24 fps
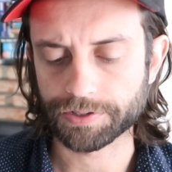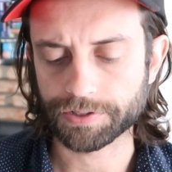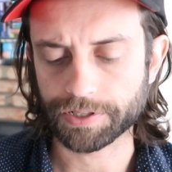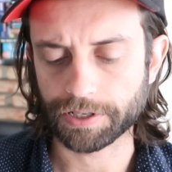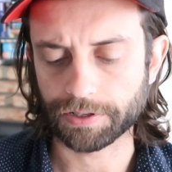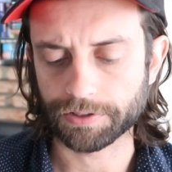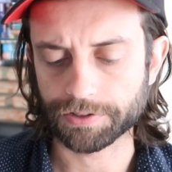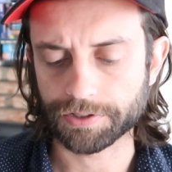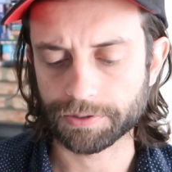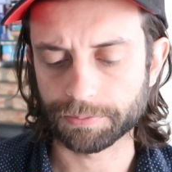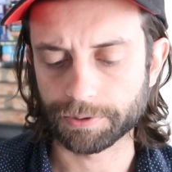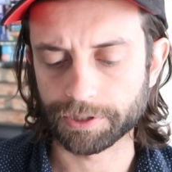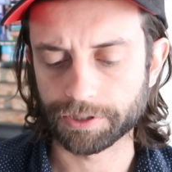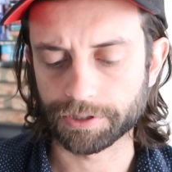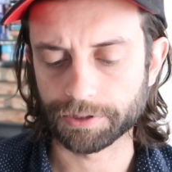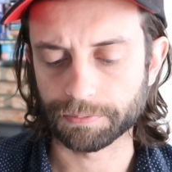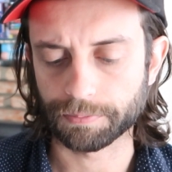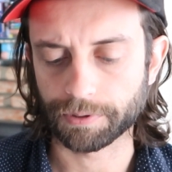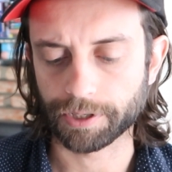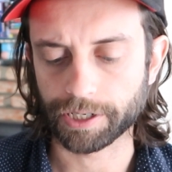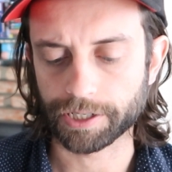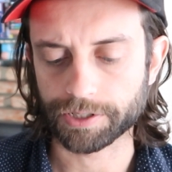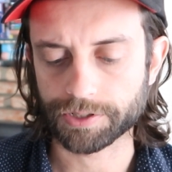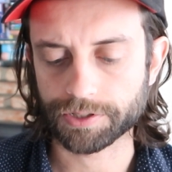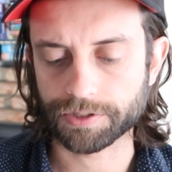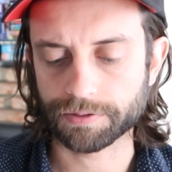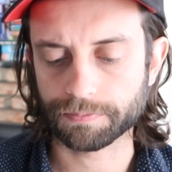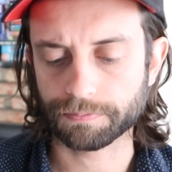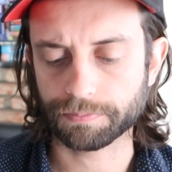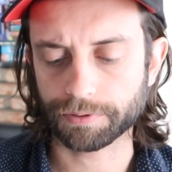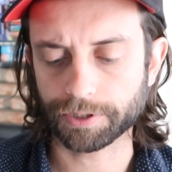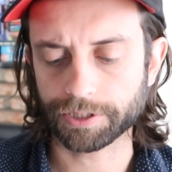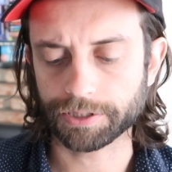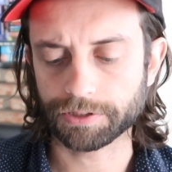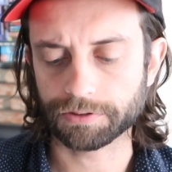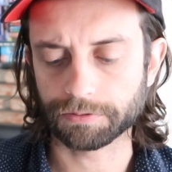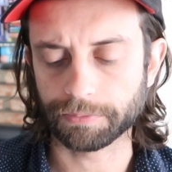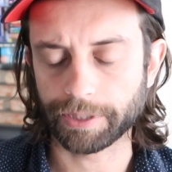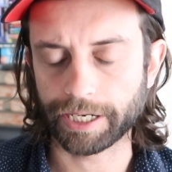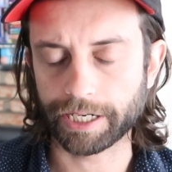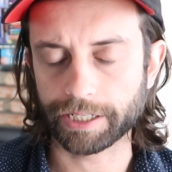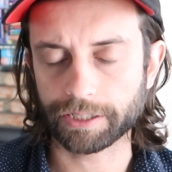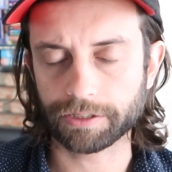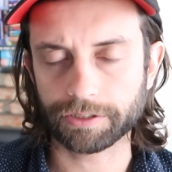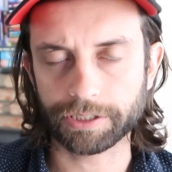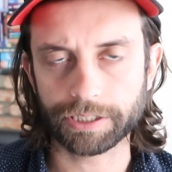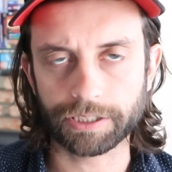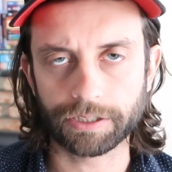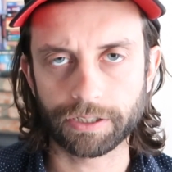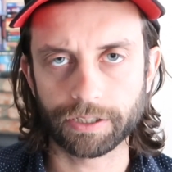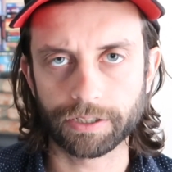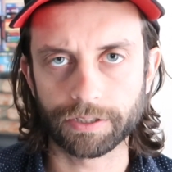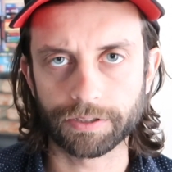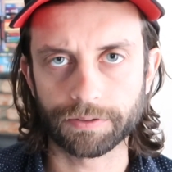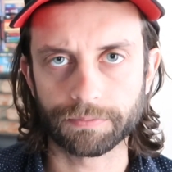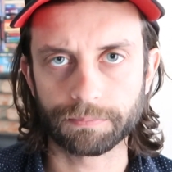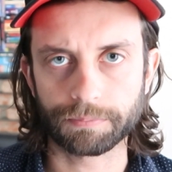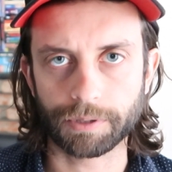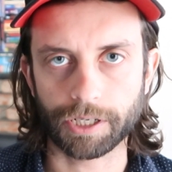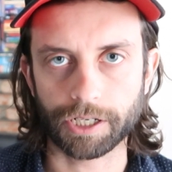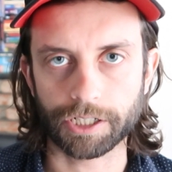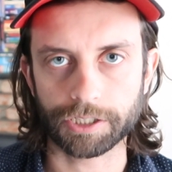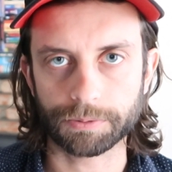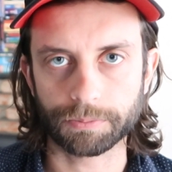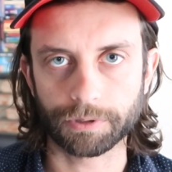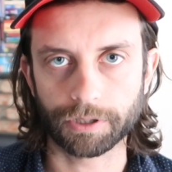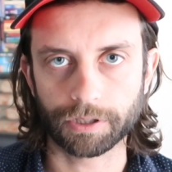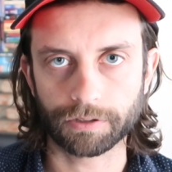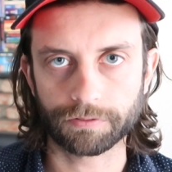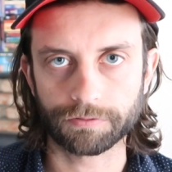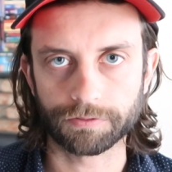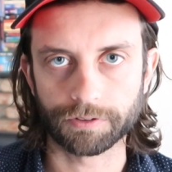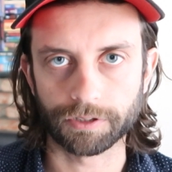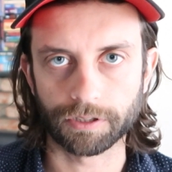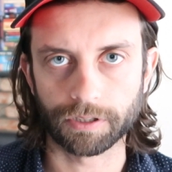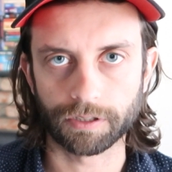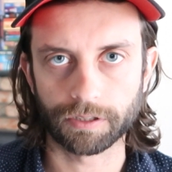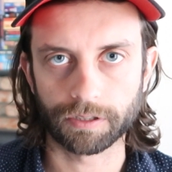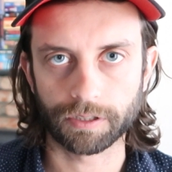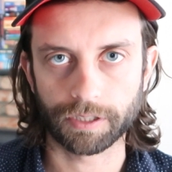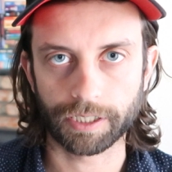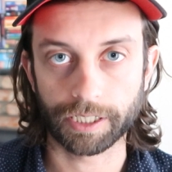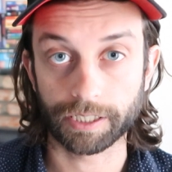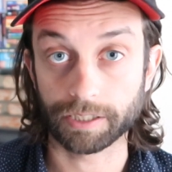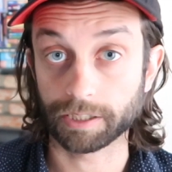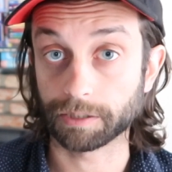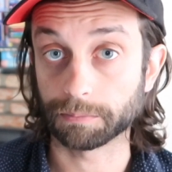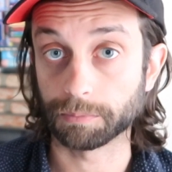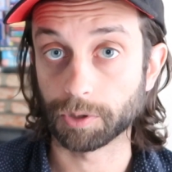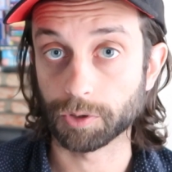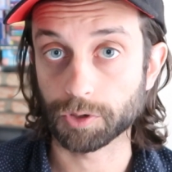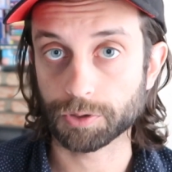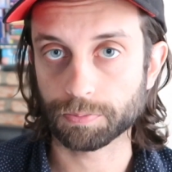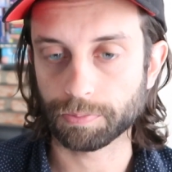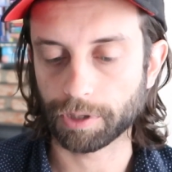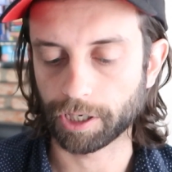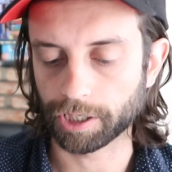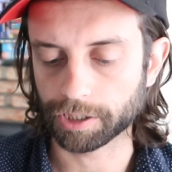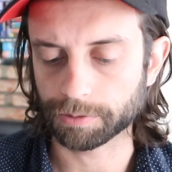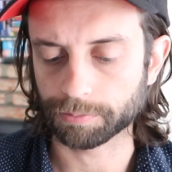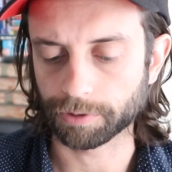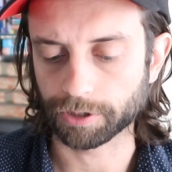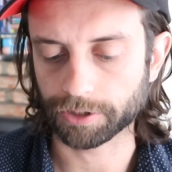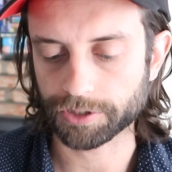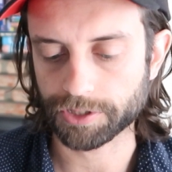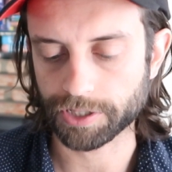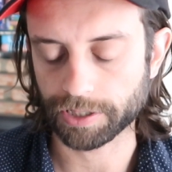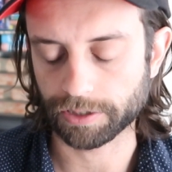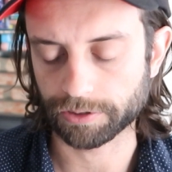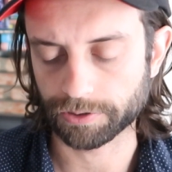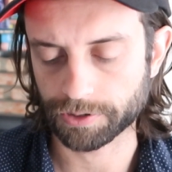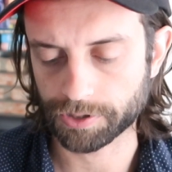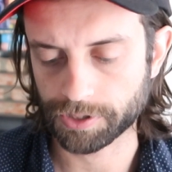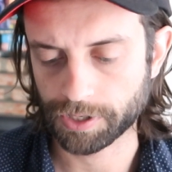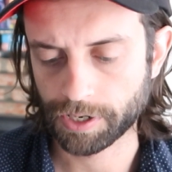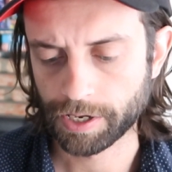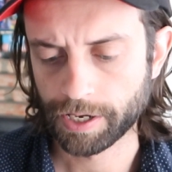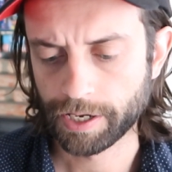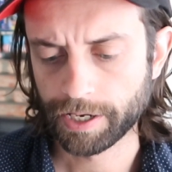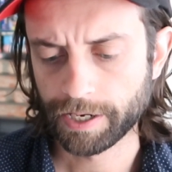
sales have been depressed pretty dramatically on Poshmark for I think most Poshmark sellers.